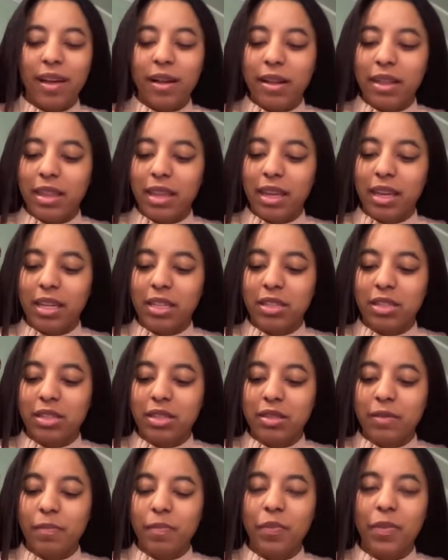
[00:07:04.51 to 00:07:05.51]
And then I
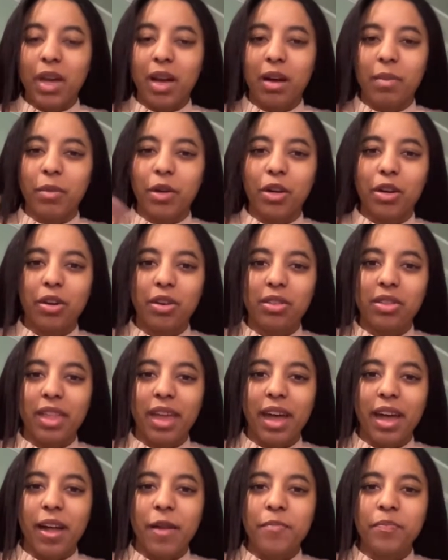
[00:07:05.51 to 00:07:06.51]
heard
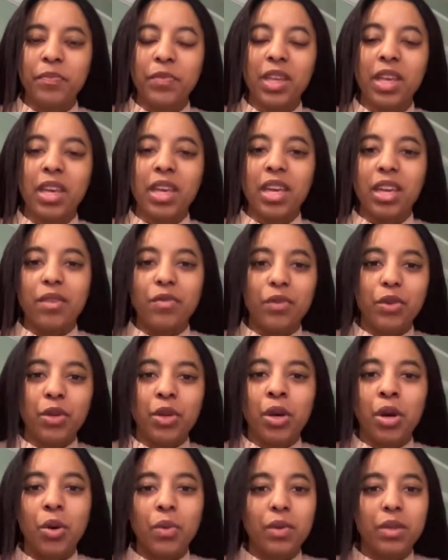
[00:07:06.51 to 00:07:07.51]
that if you
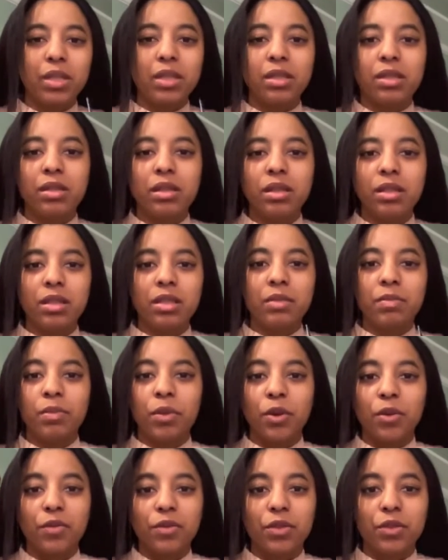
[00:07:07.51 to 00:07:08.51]
go in
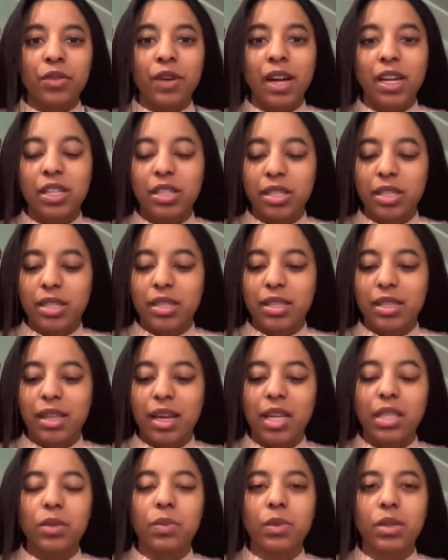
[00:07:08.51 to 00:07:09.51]
both directions,
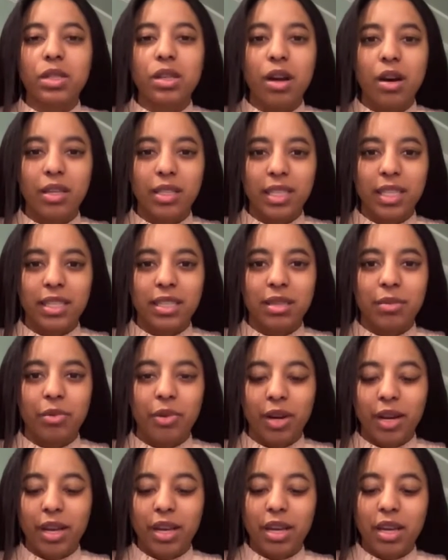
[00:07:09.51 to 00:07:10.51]
that's what's causing it to
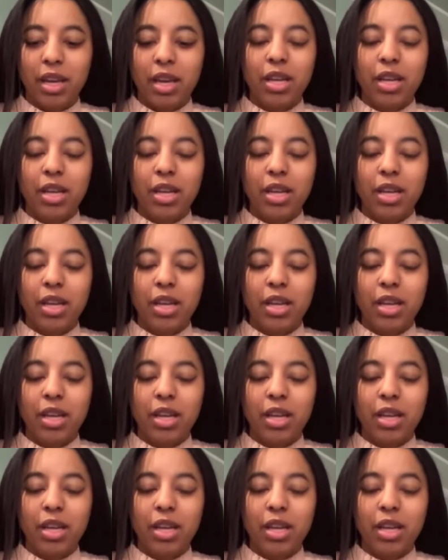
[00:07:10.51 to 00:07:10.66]
break.